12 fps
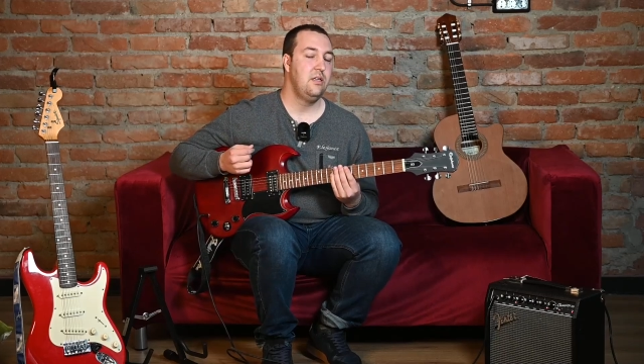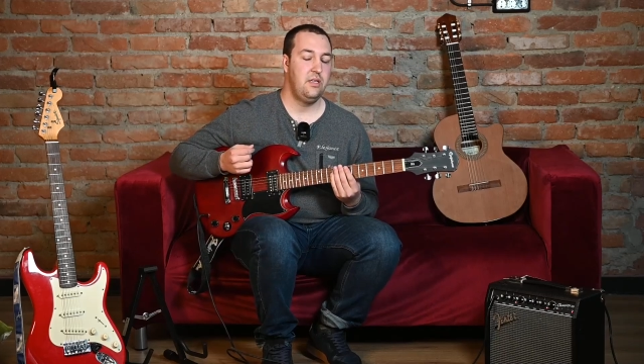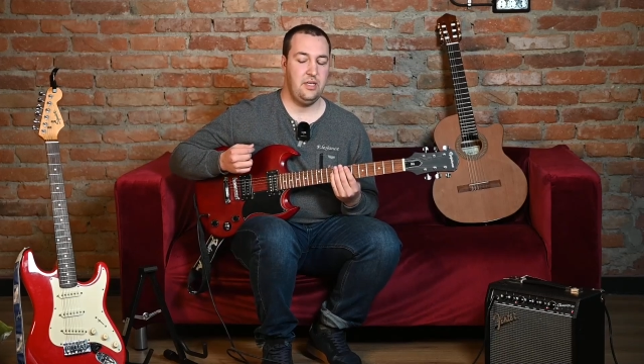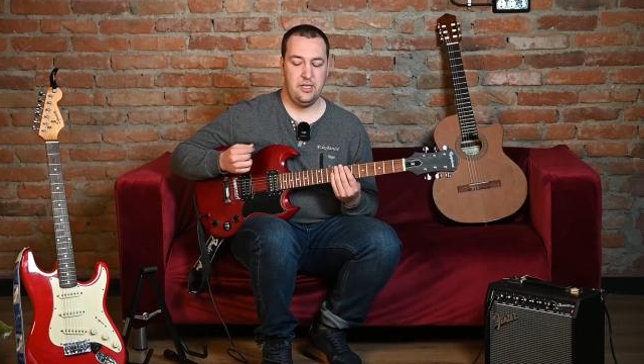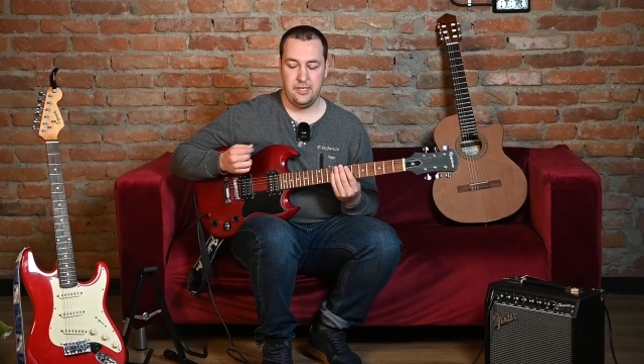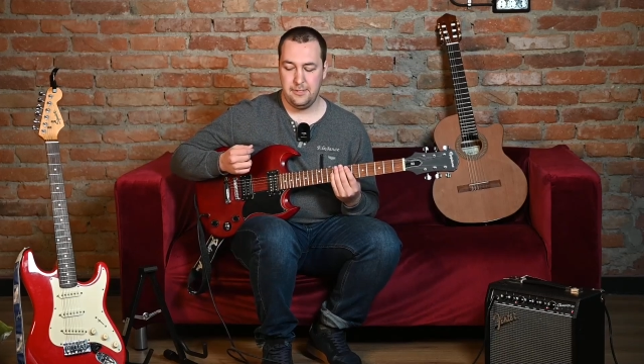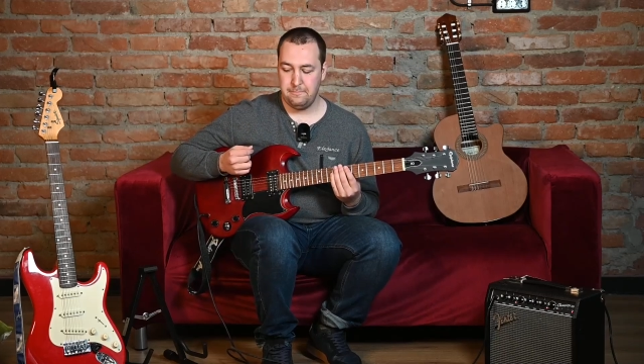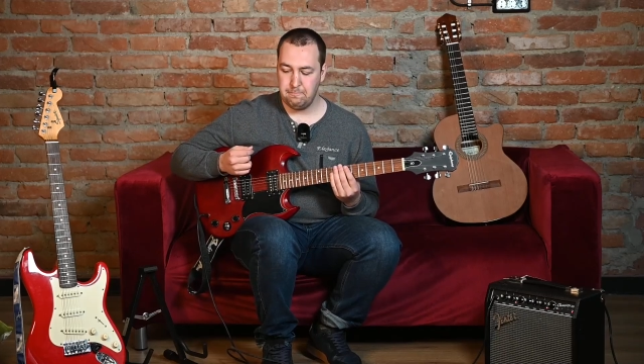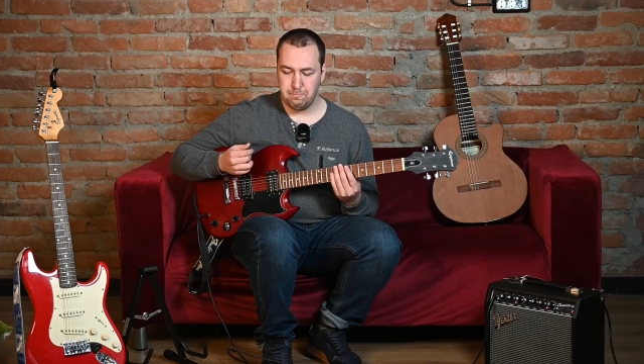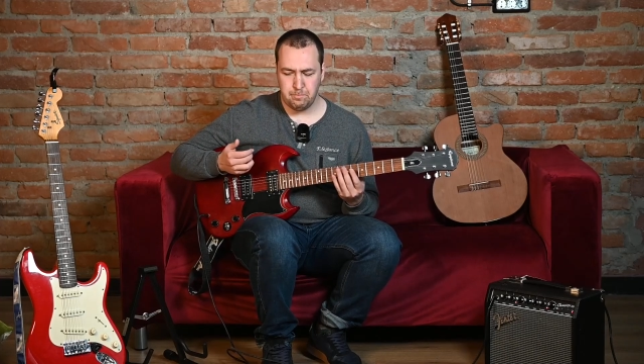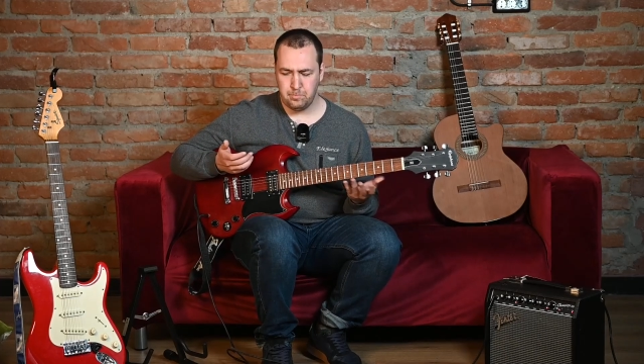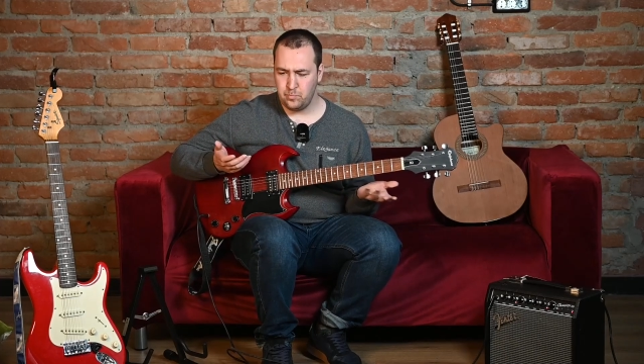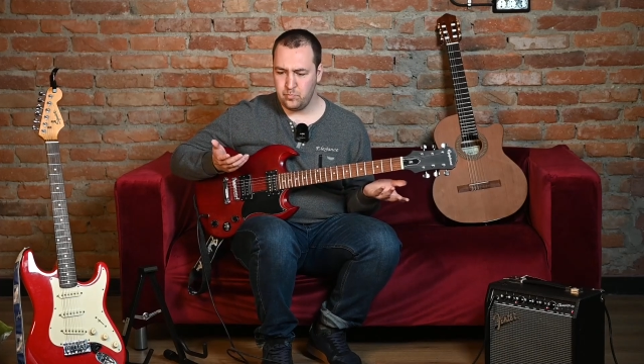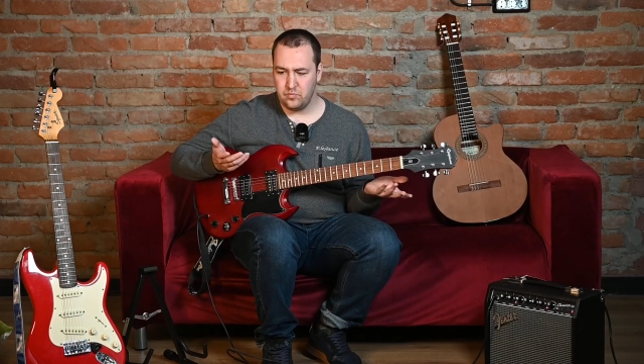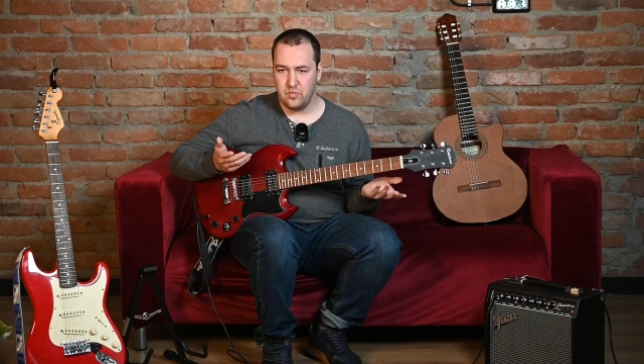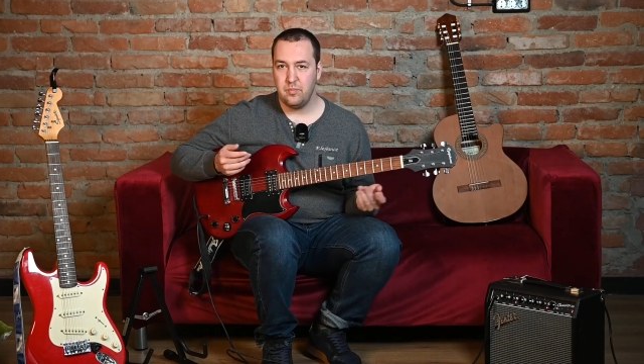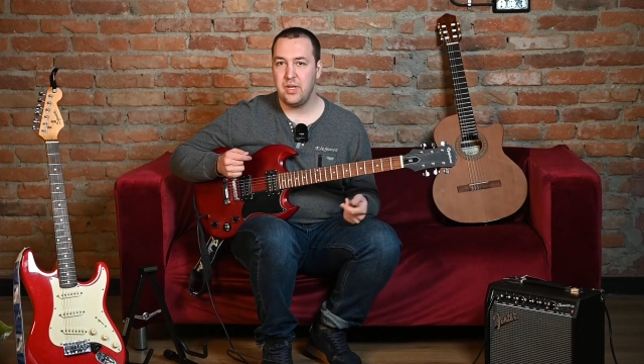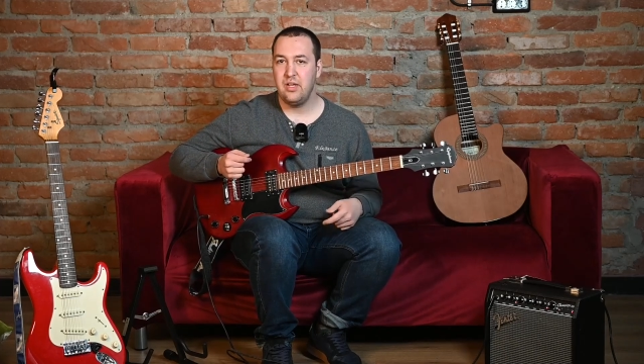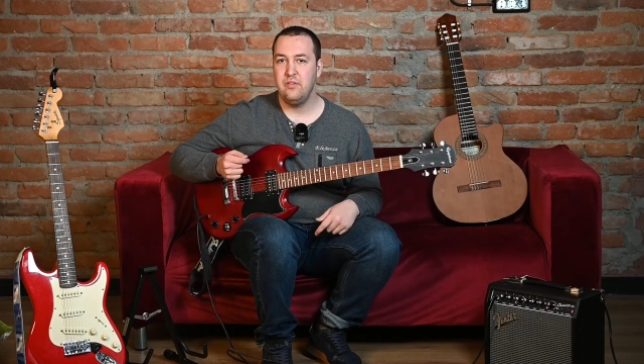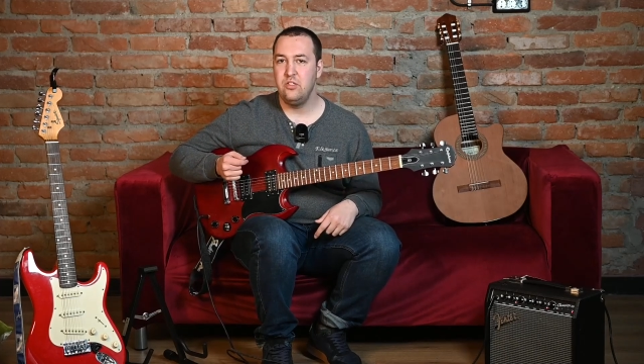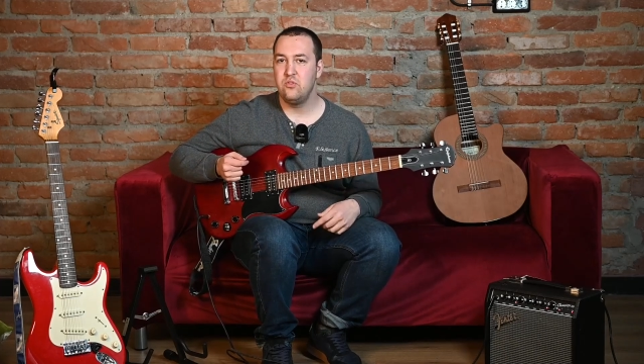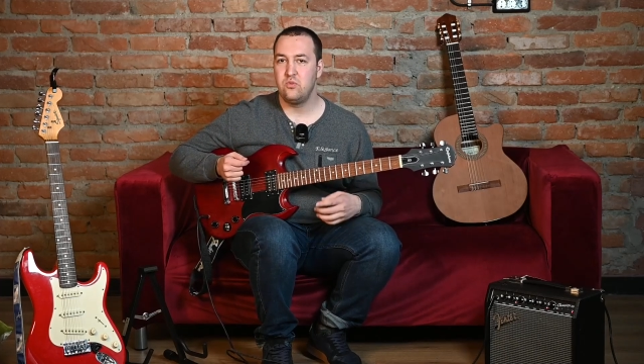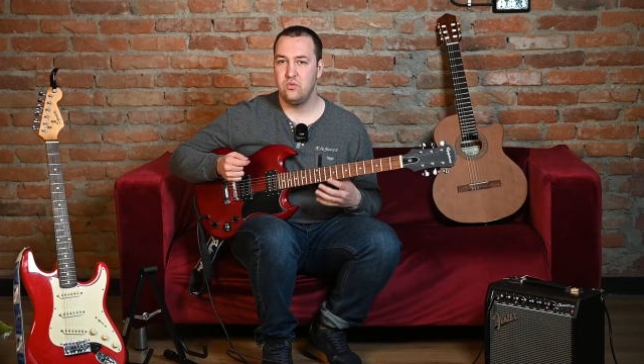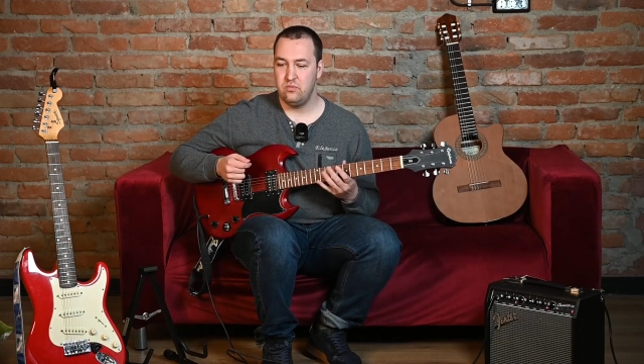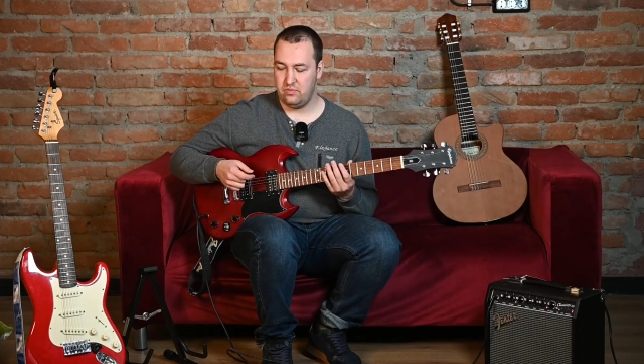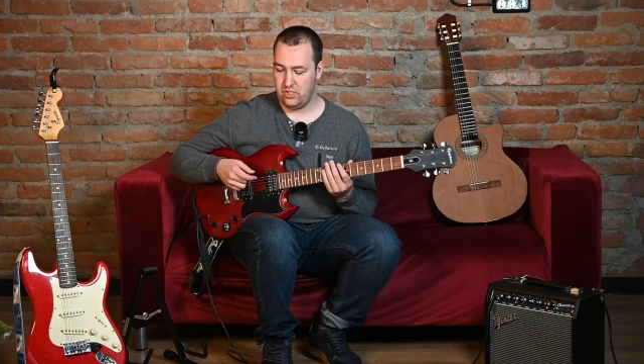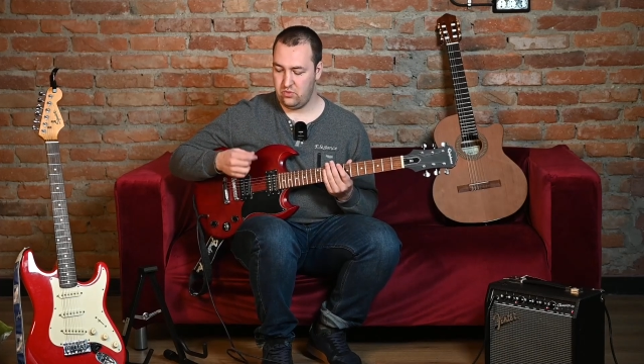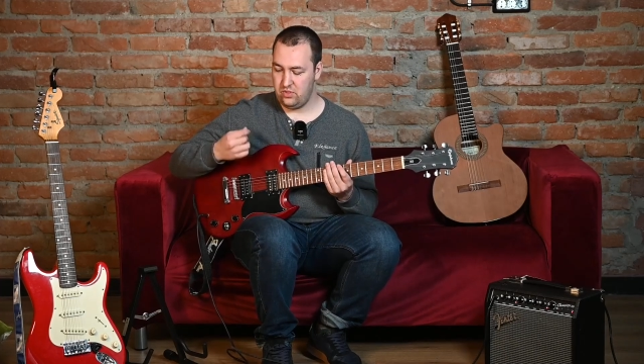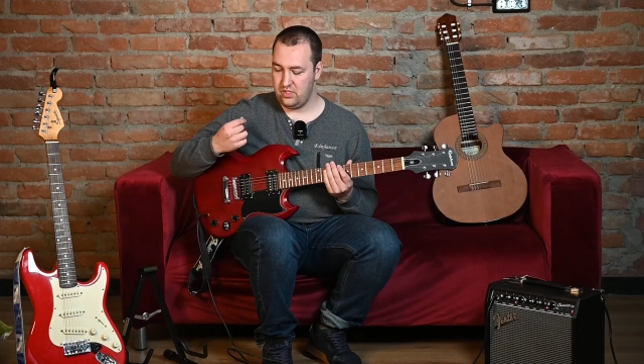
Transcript: hand. And let's turn down.